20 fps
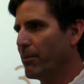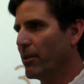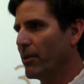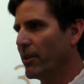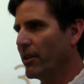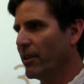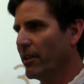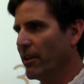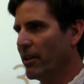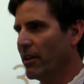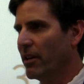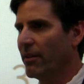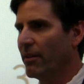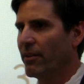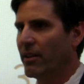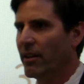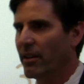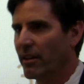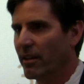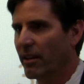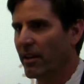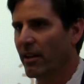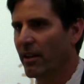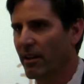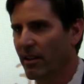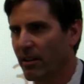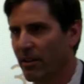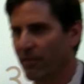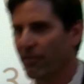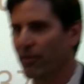per year
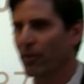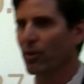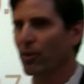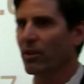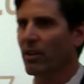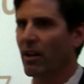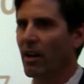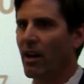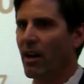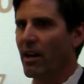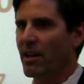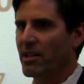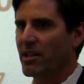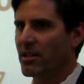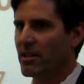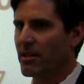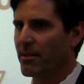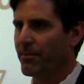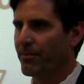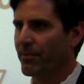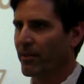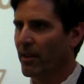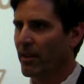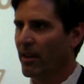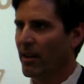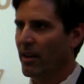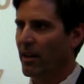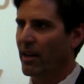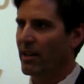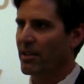in fuel costs,
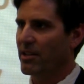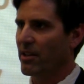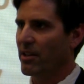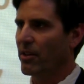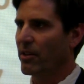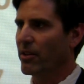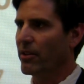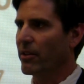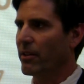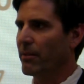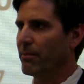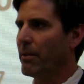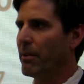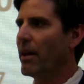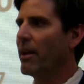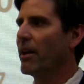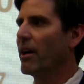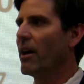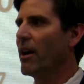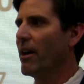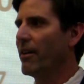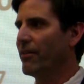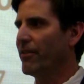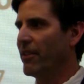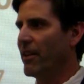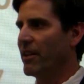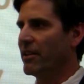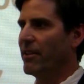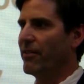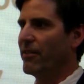and so you can pay
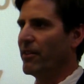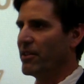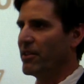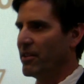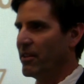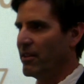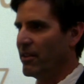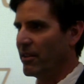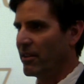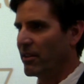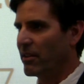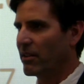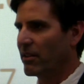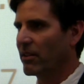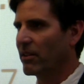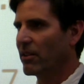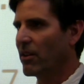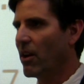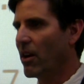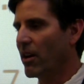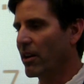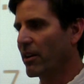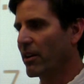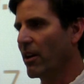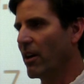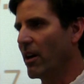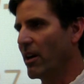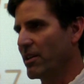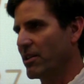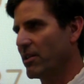off that difference in the car
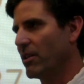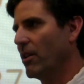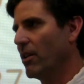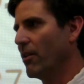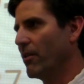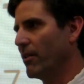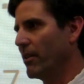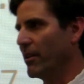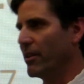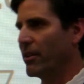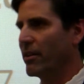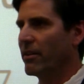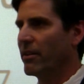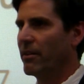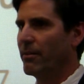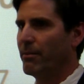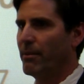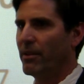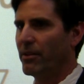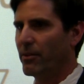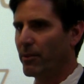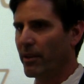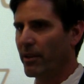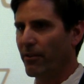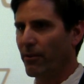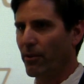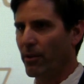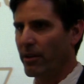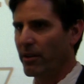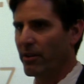costs over 3
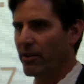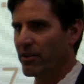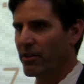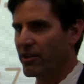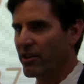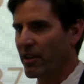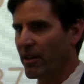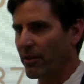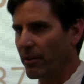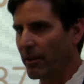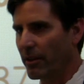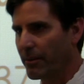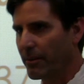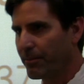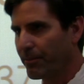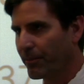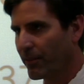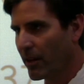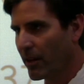to 4 years generally.